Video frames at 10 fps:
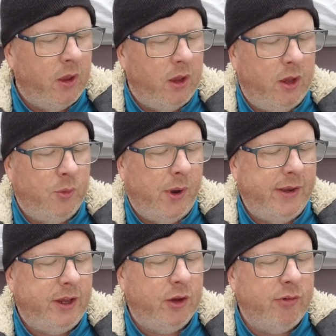where
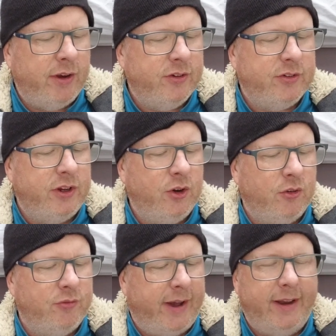do you register
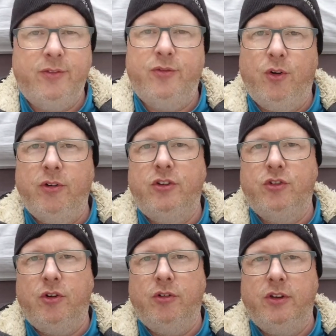your van for
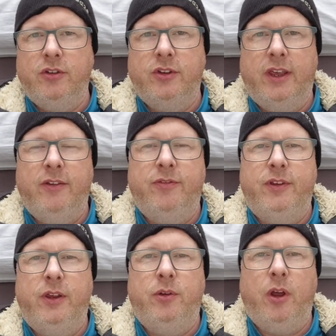insurance if
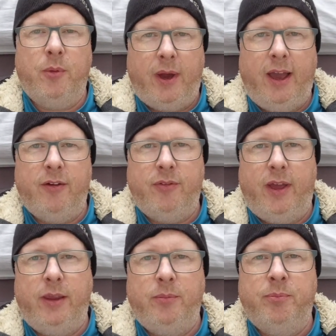you don't have
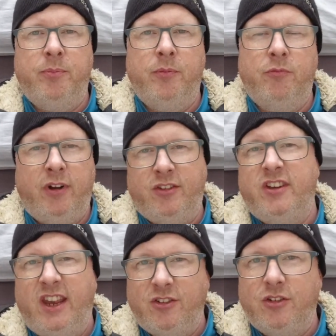a
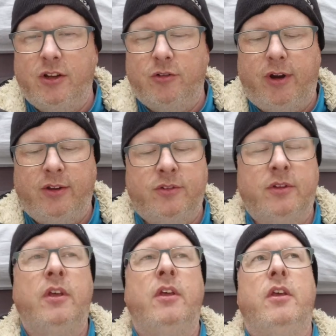residential address?
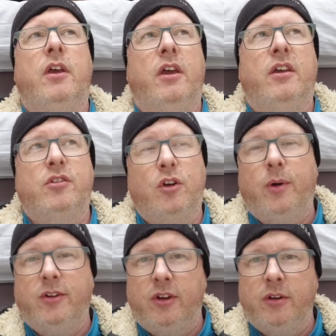It's a good
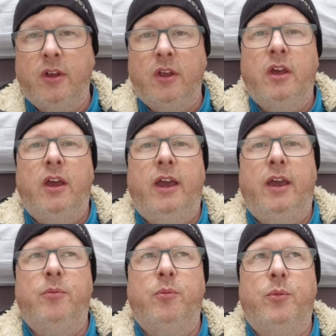question.
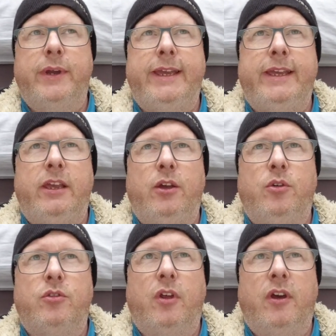We
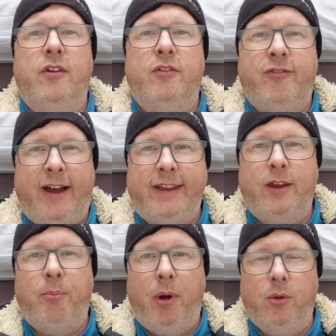used
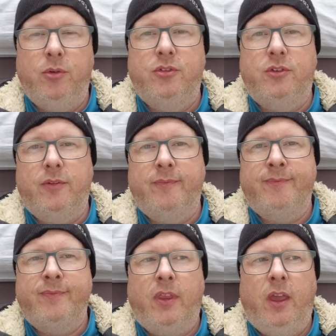Van Post,
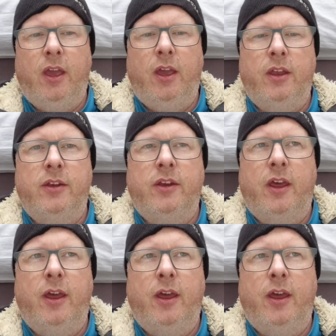and